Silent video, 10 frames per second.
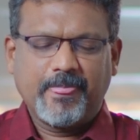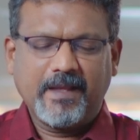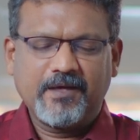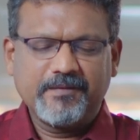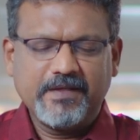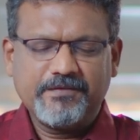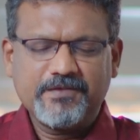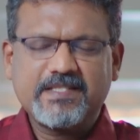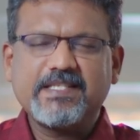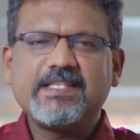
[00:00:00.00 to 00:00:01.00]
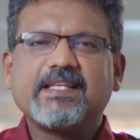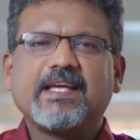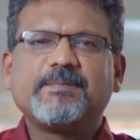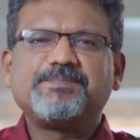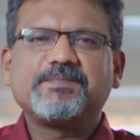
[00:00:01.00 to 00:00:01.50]
Now, if you see
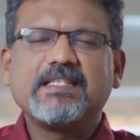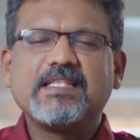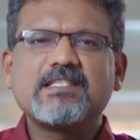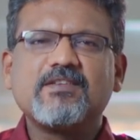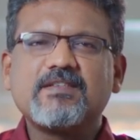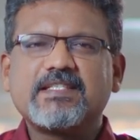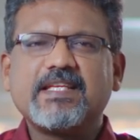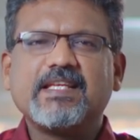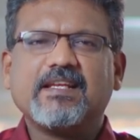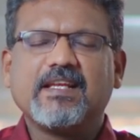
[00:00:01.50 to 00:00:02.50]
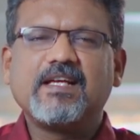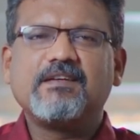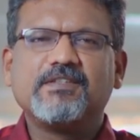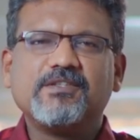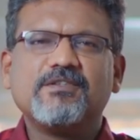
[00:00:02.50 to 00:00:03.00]
that it does not say,
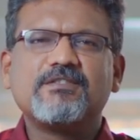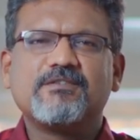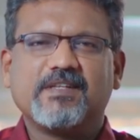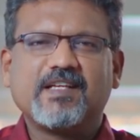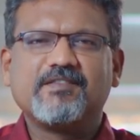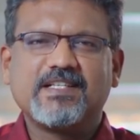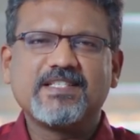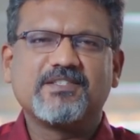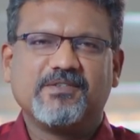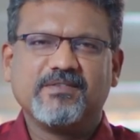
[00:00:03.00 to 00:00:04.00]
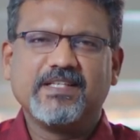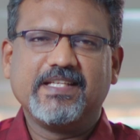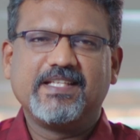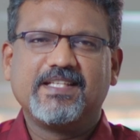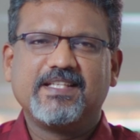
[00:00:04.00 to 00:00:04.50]
Love those who love us
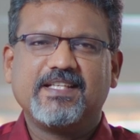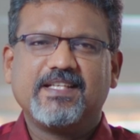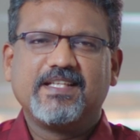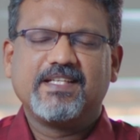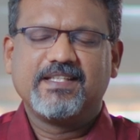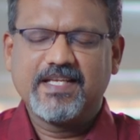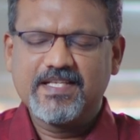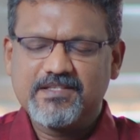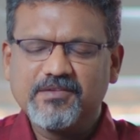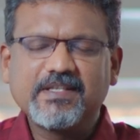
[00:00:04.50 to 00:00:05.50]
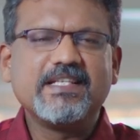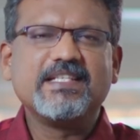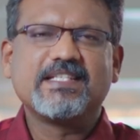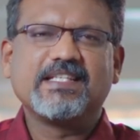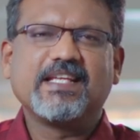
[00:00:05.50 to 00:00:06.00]
only, there is no
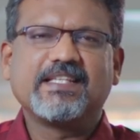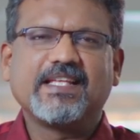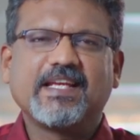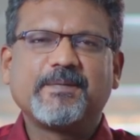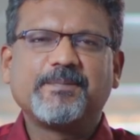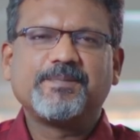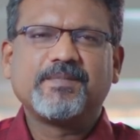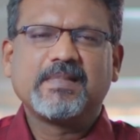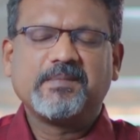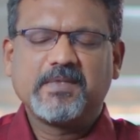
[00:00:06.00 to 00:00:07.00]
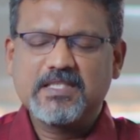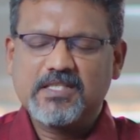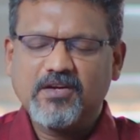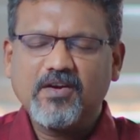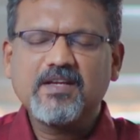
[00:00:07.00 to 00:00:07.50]
condition like that because
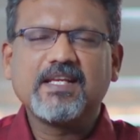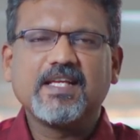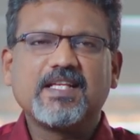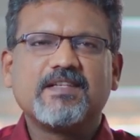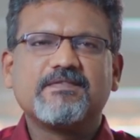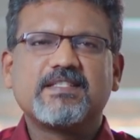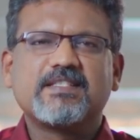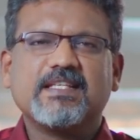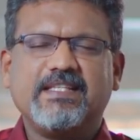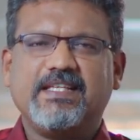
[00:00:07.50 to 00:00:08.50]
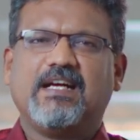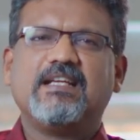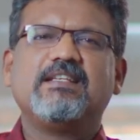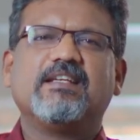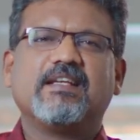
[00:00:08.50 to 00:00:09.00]
God loves the
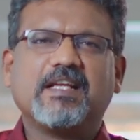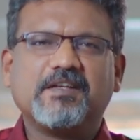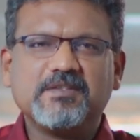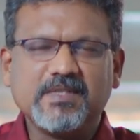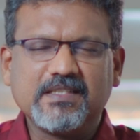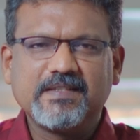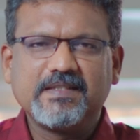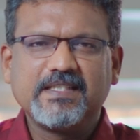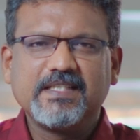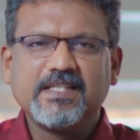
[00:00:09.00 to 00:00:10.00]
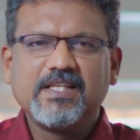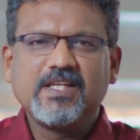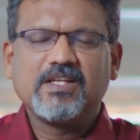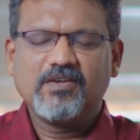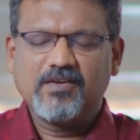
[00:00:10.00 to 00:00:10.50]
unlovable.
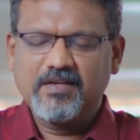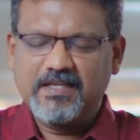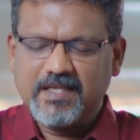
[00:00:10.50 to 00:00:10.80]
God